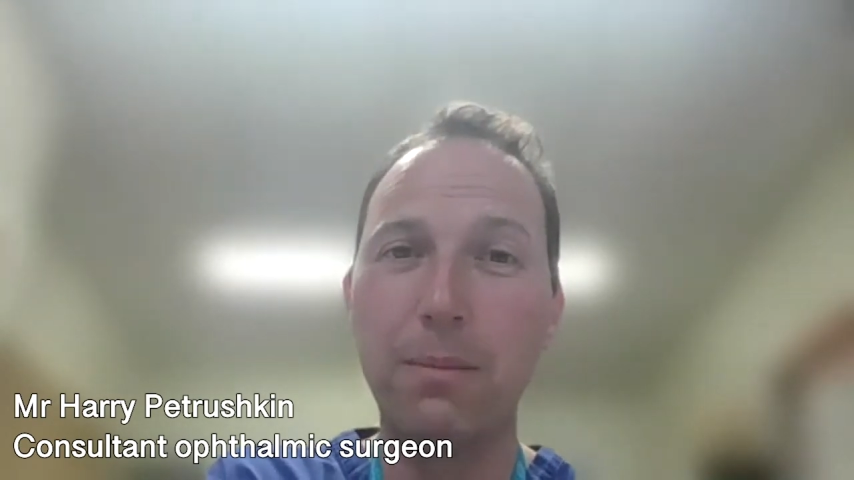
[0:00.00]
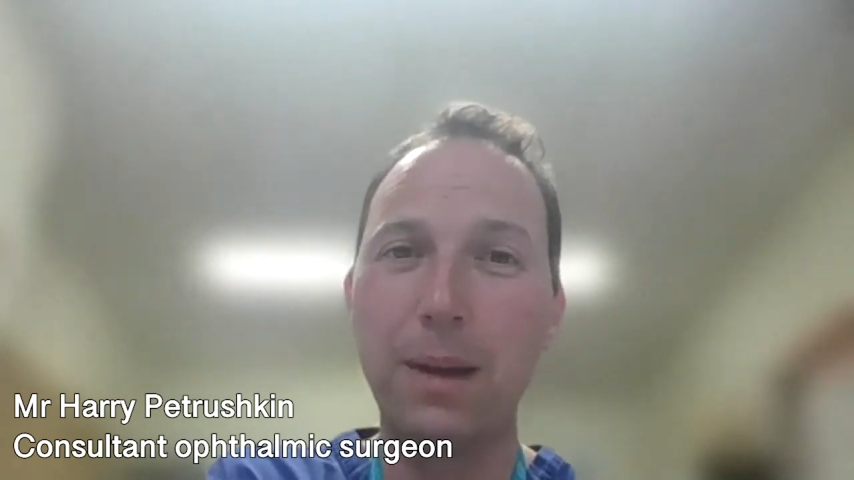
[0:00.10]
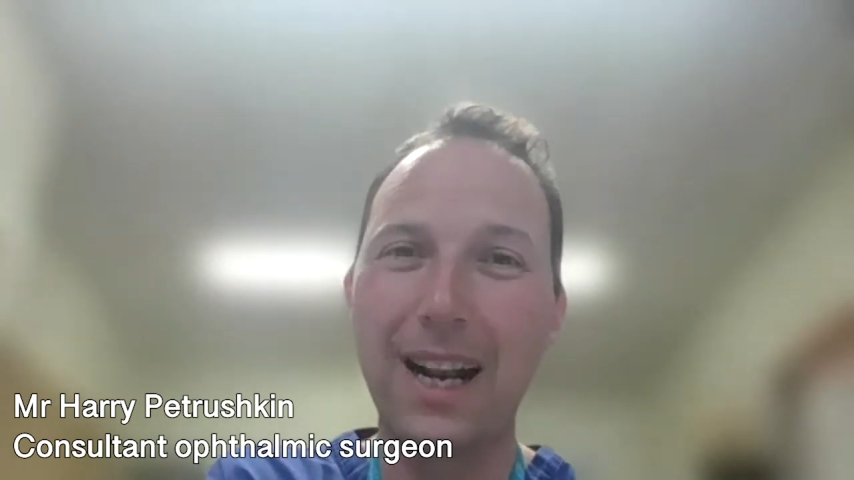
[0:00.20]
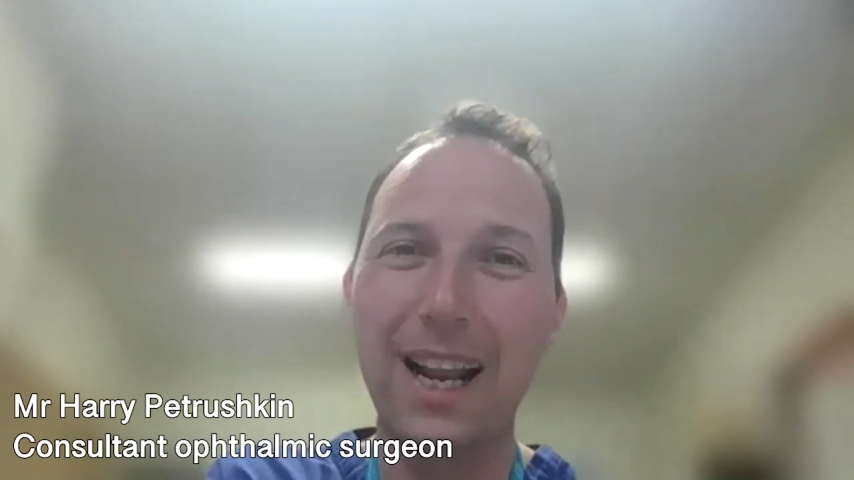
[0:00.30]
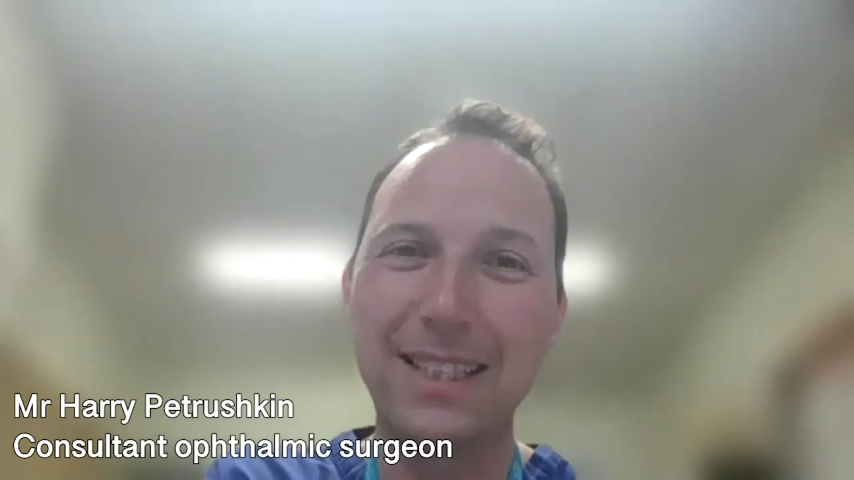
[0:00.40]

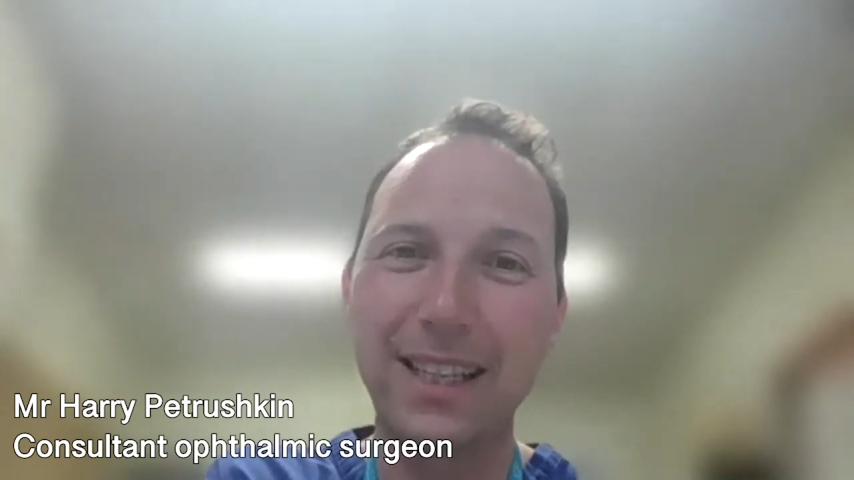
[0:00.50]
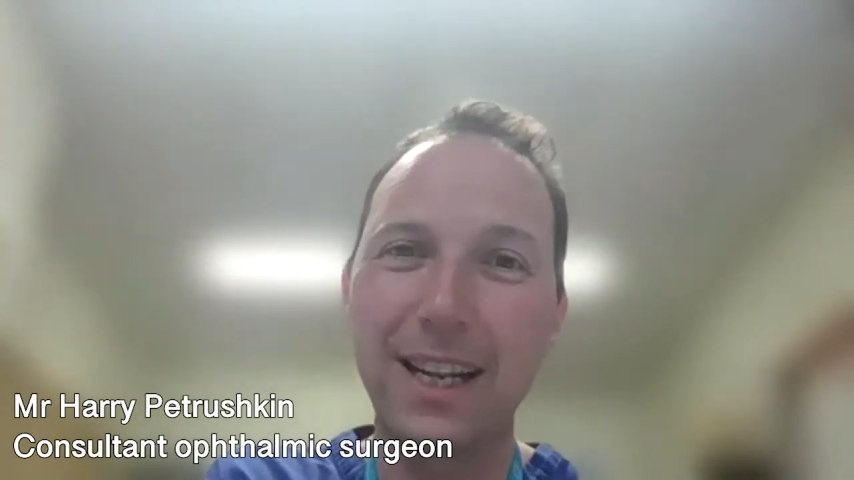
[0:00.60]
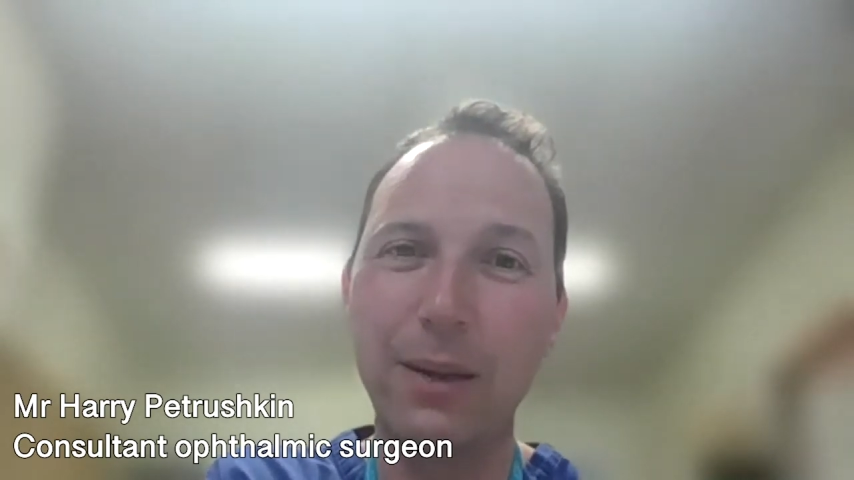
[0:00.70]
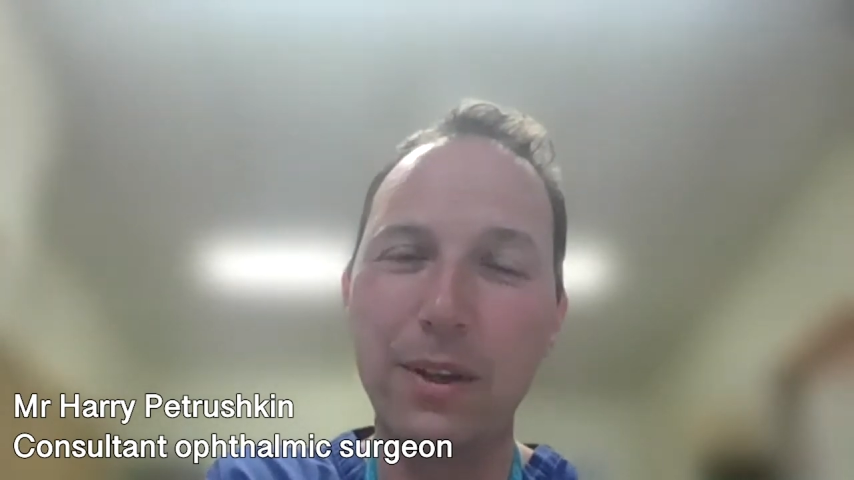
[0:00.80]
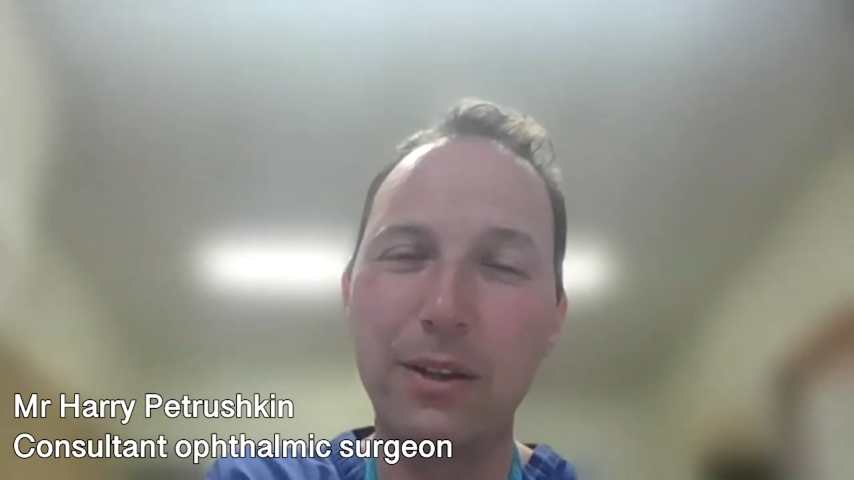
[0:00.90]
But
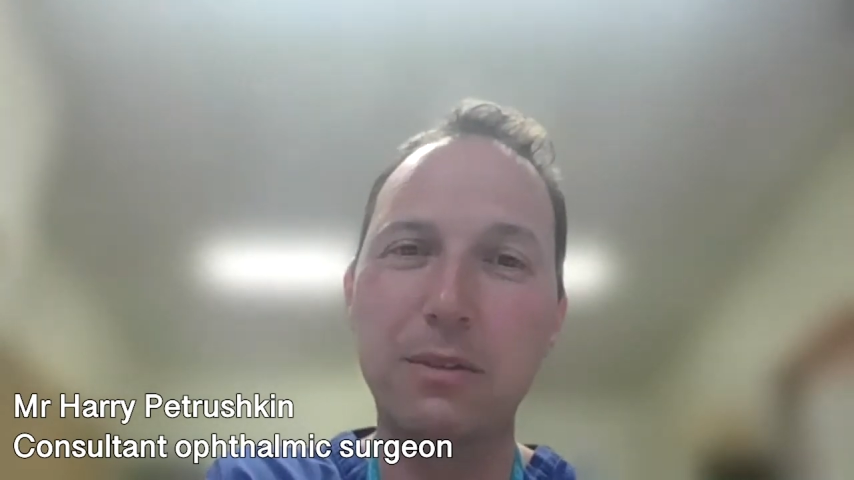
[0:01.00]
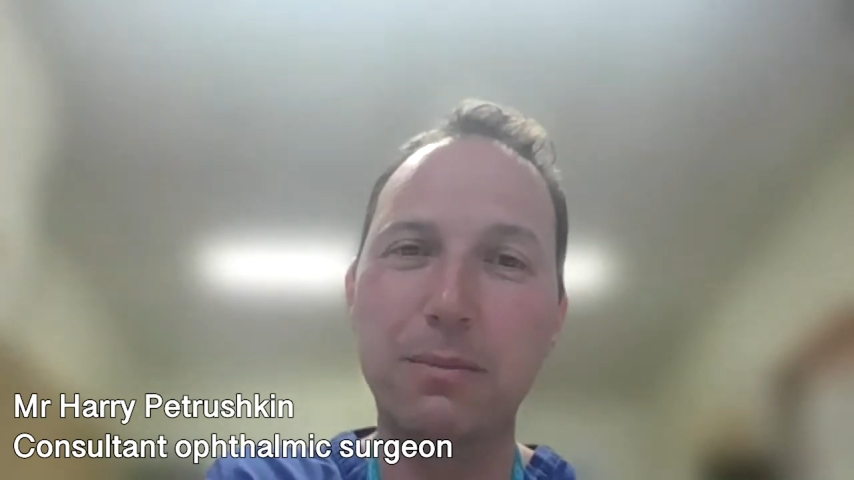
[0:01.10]
classically, we use a